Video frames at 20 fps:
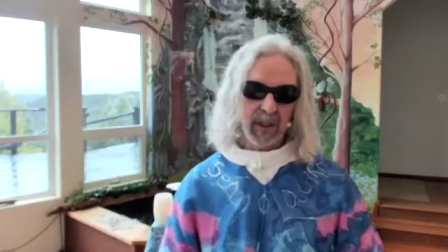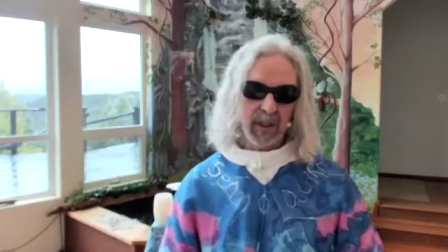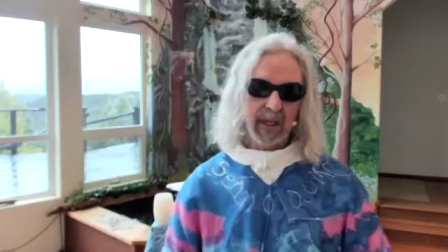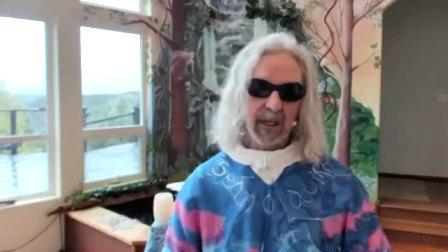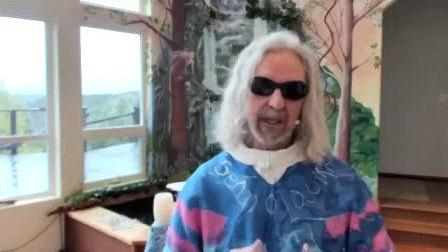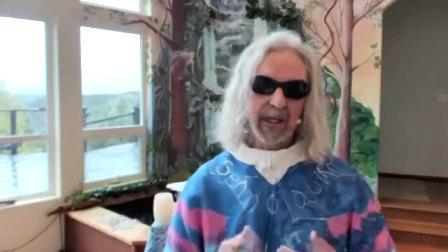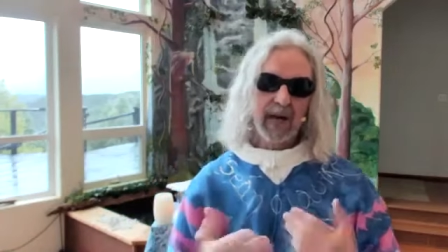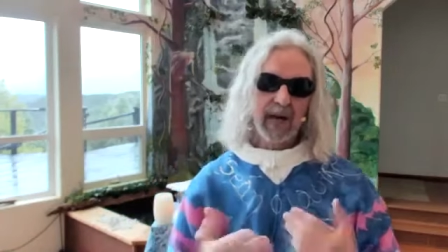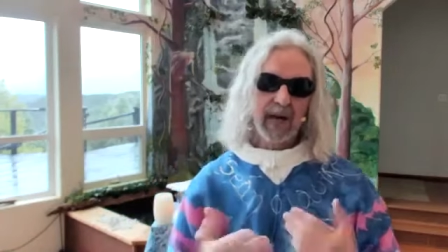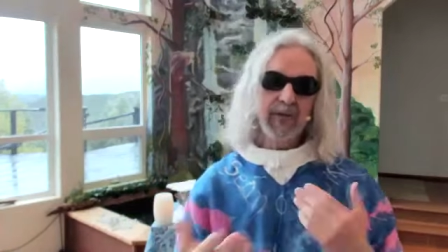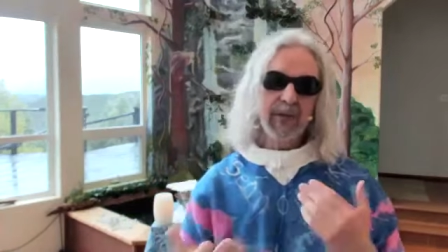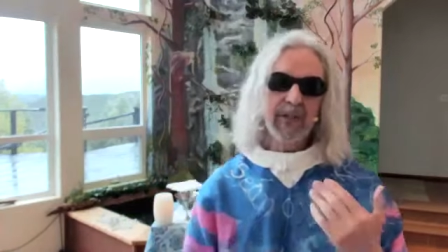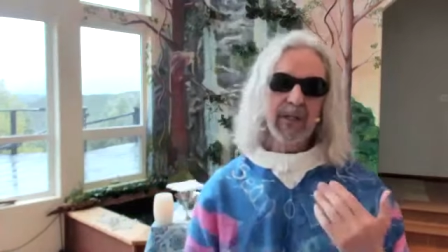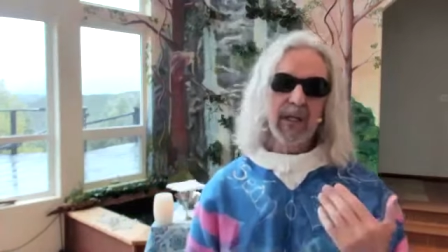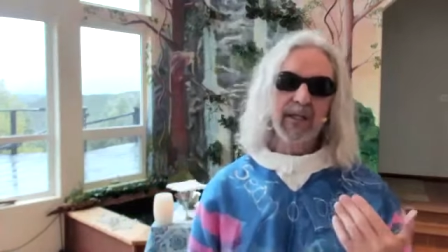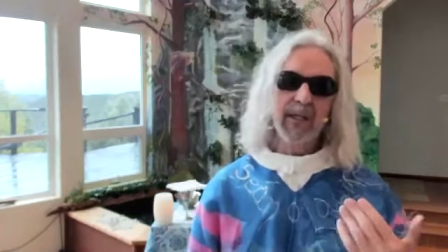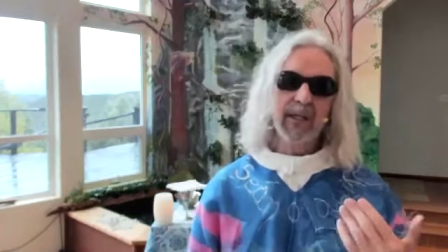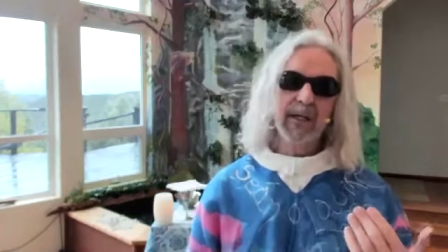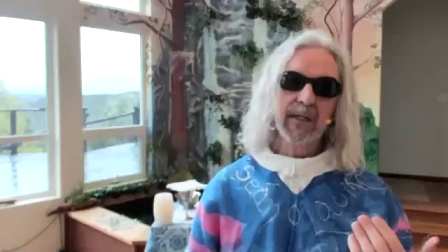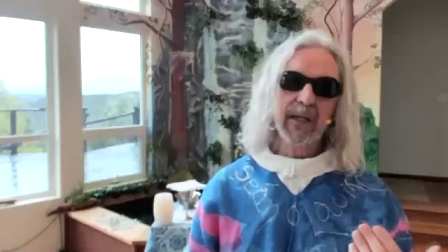And I have to say
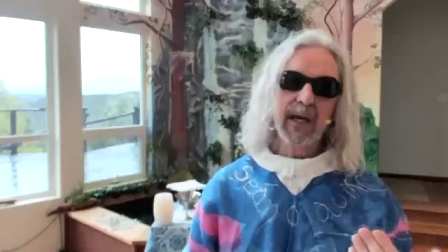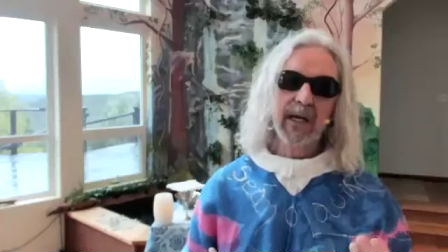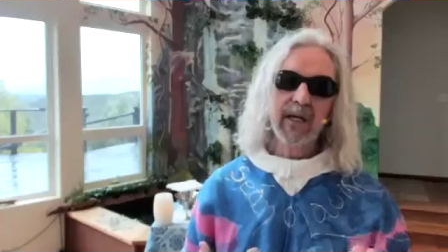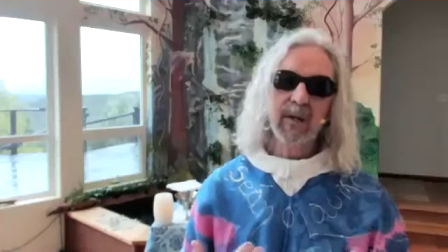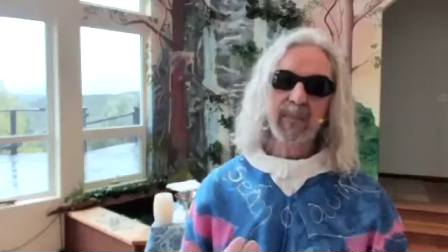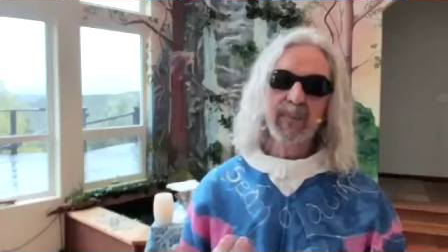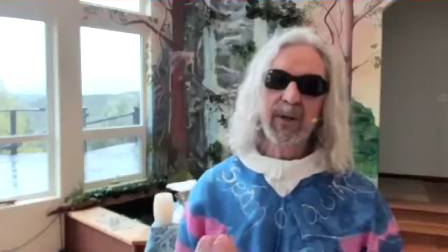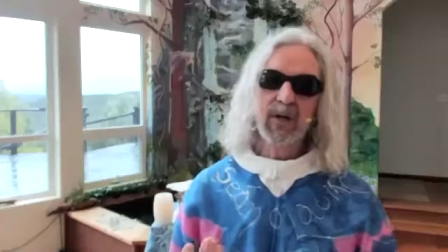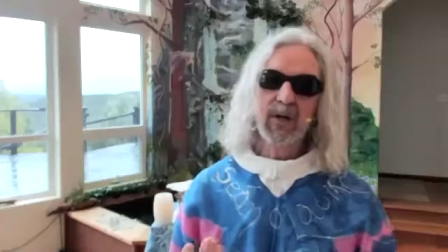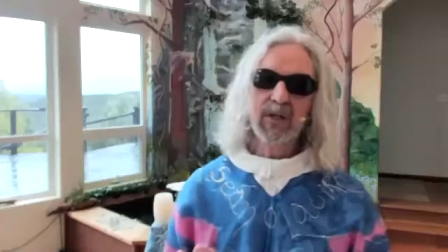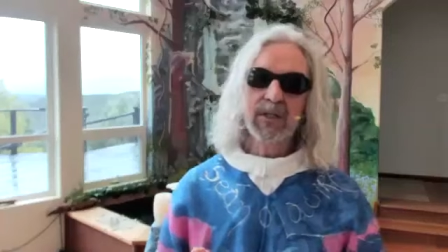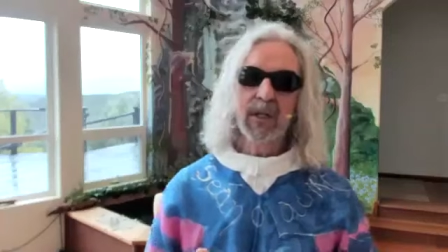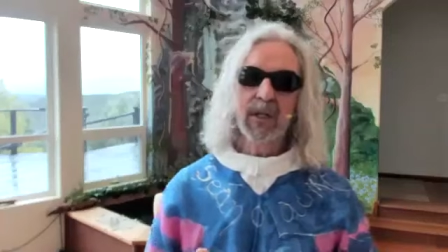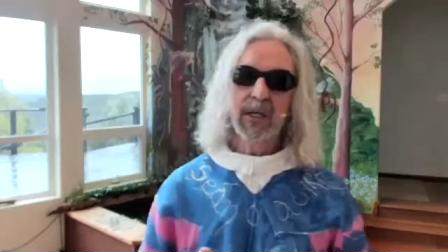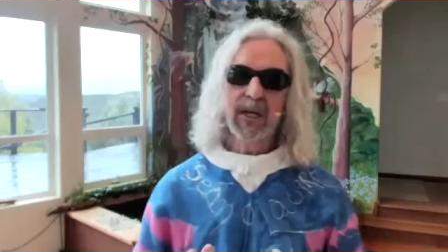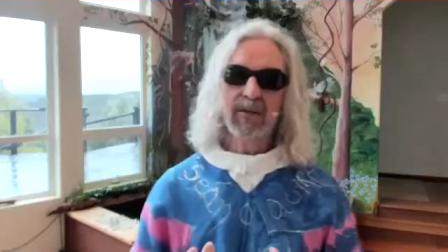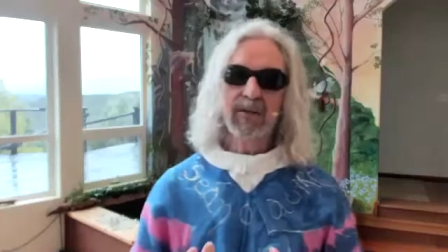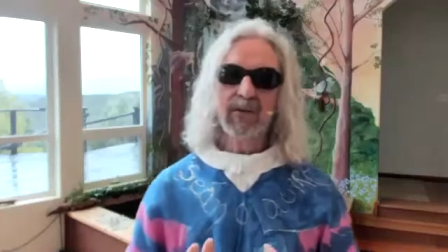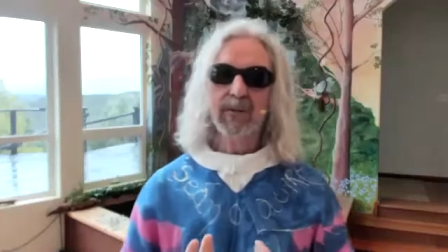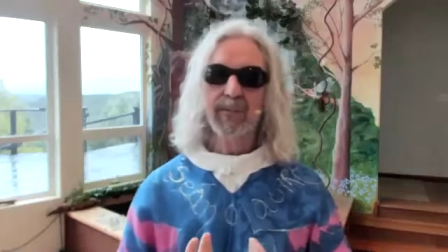that at a personal
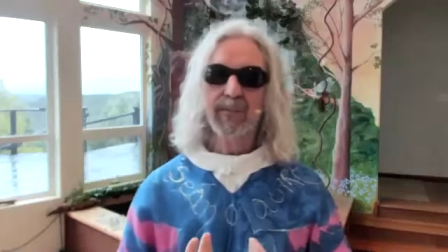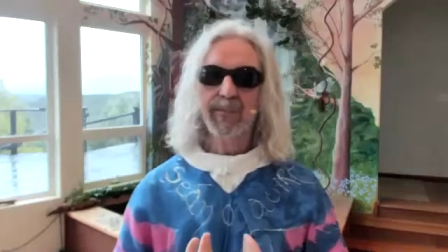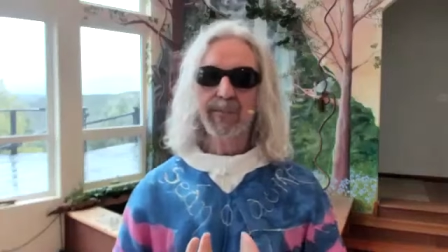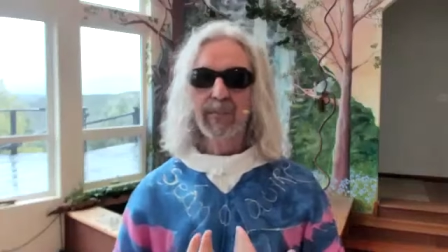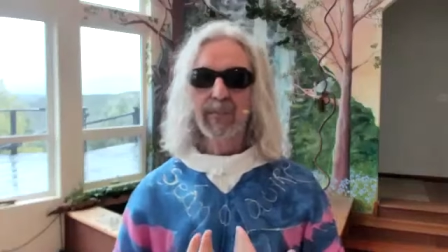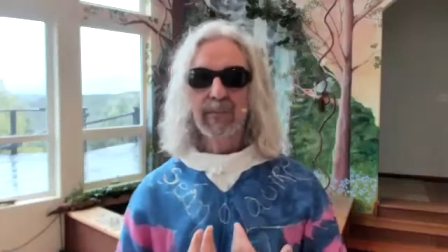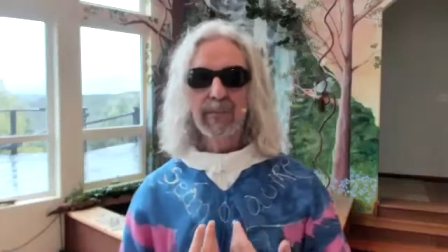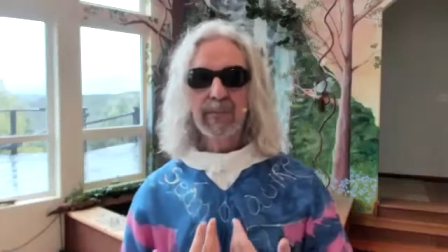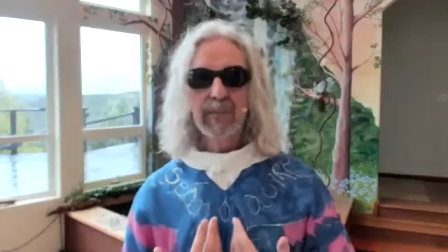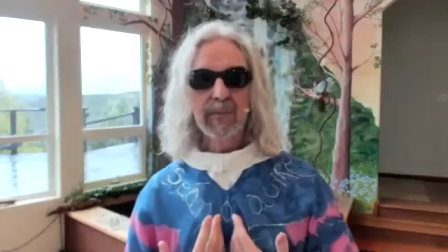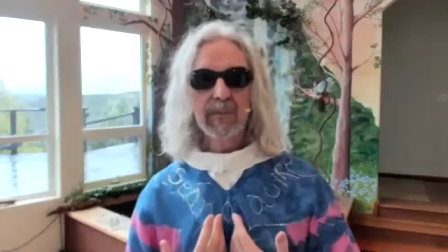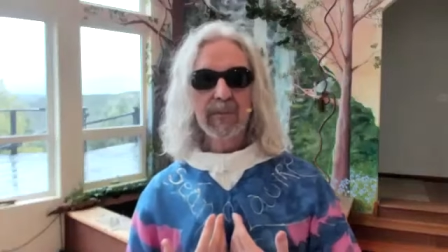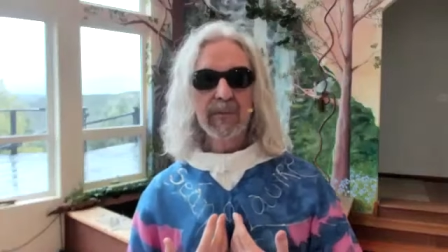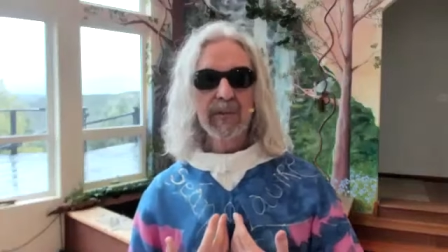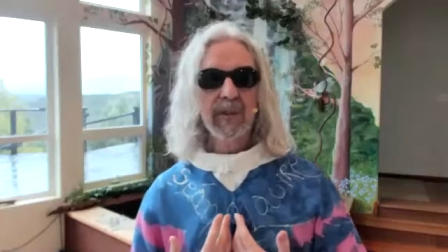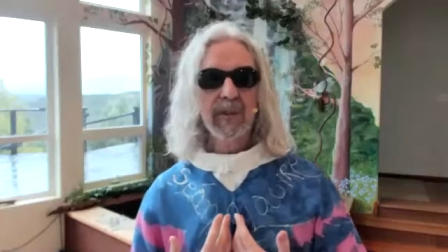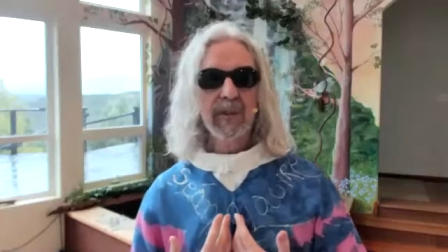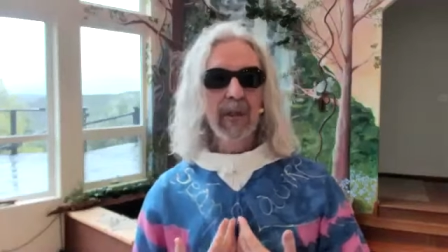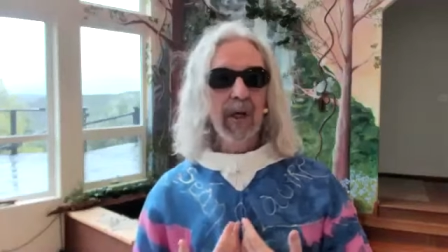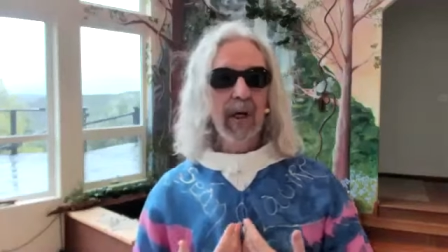level,
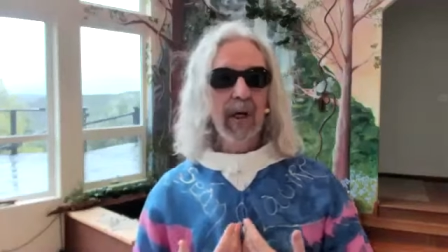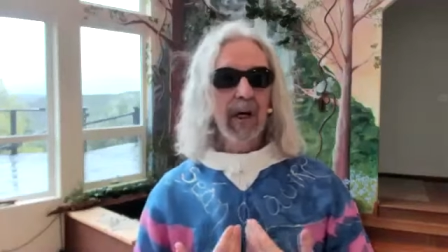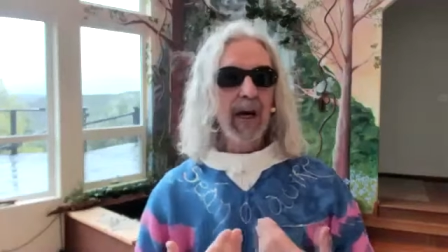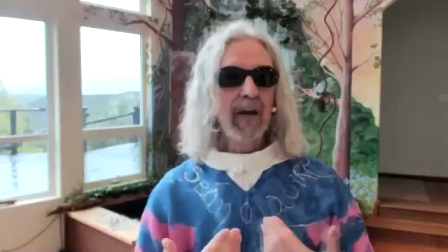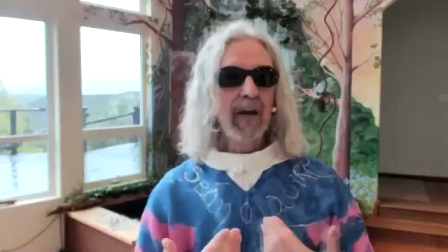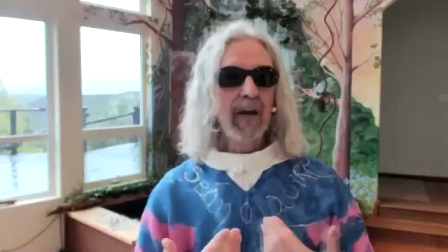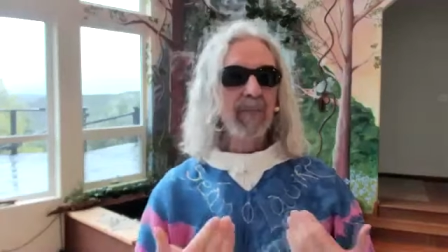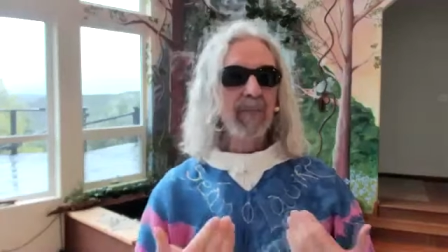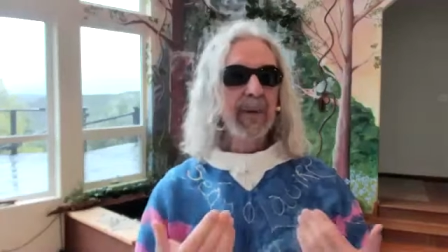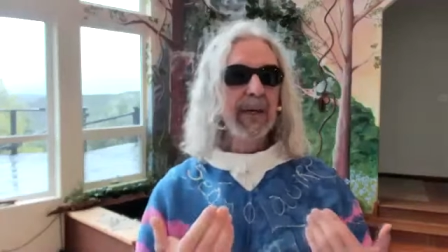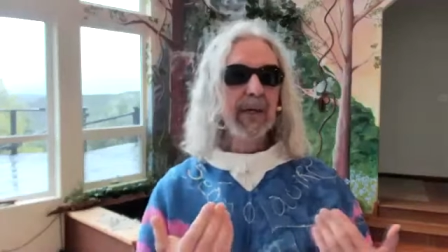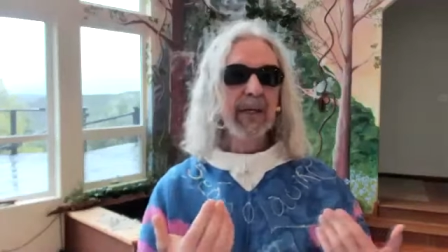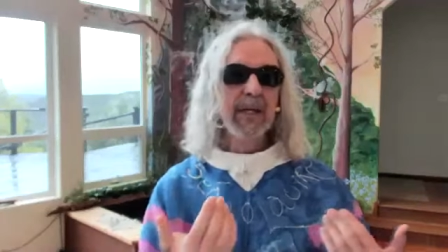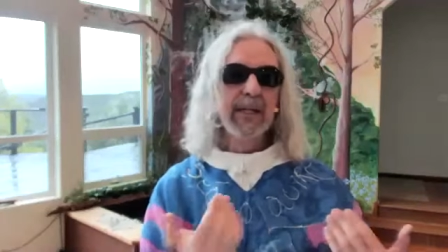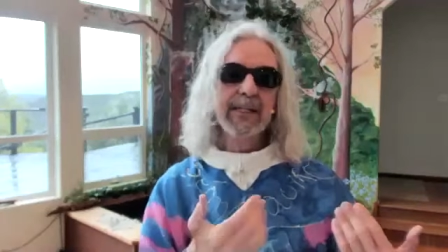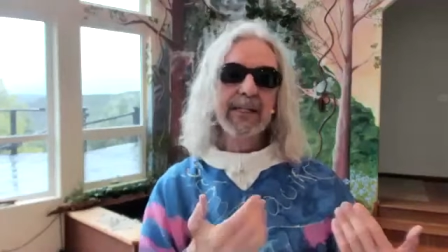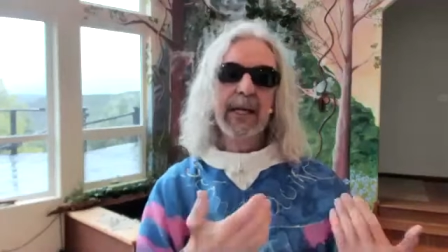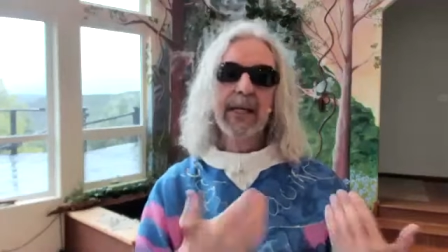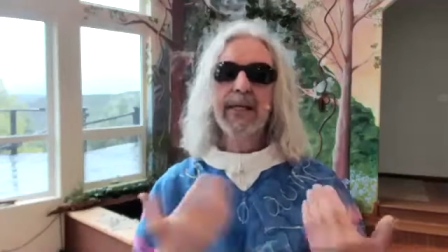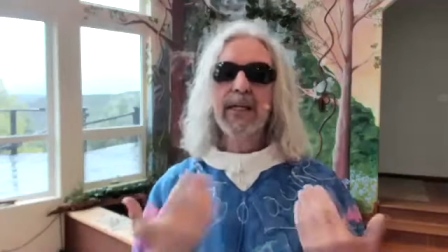I've been
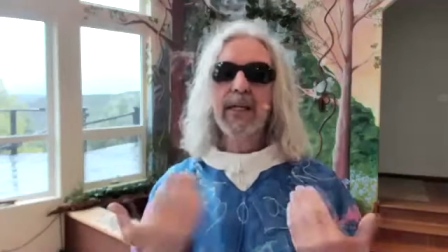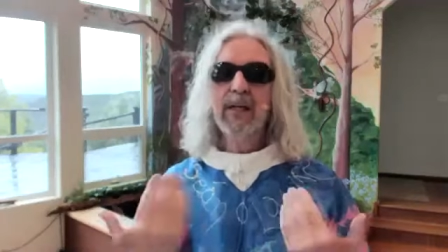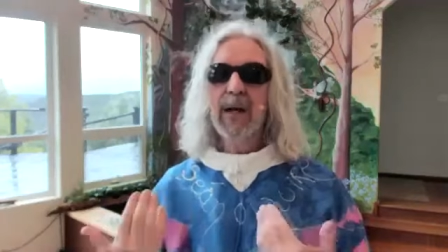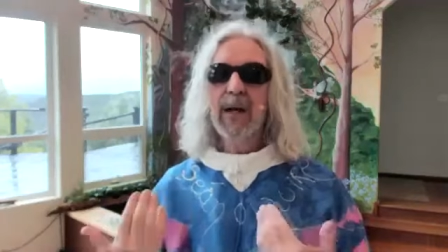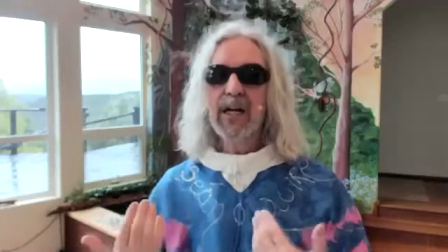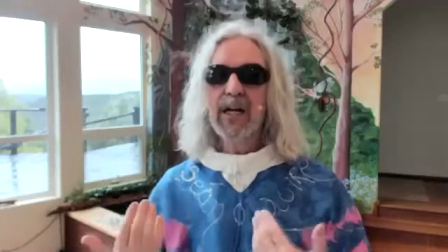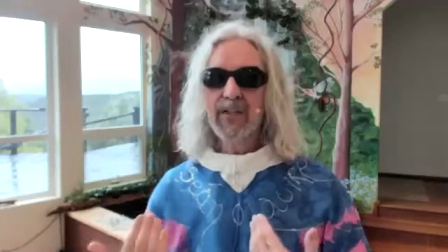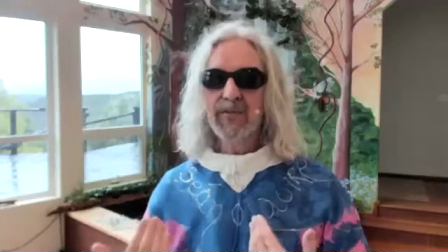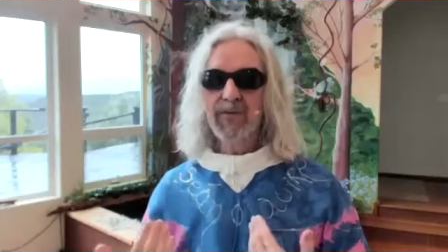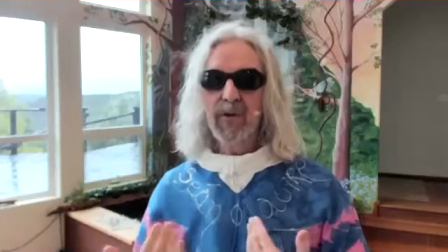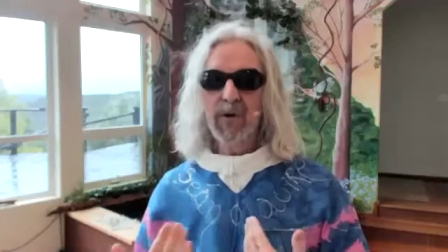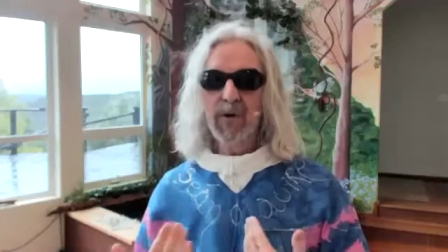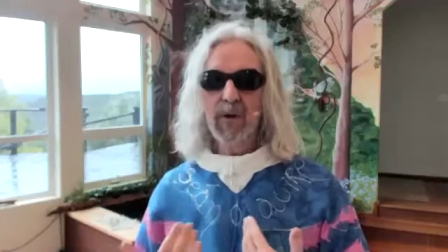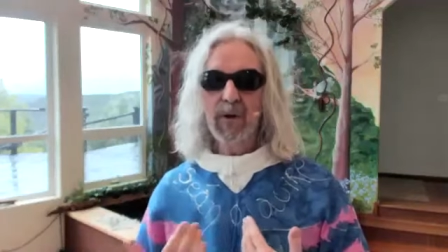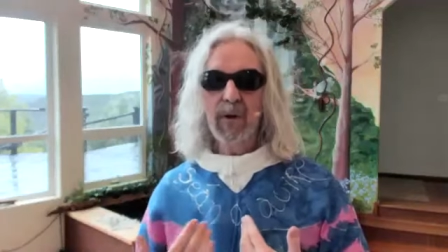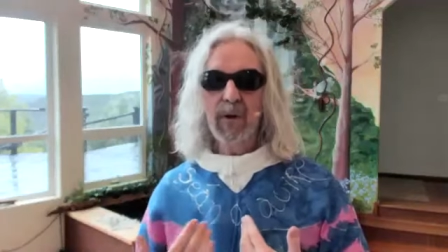attending Mass for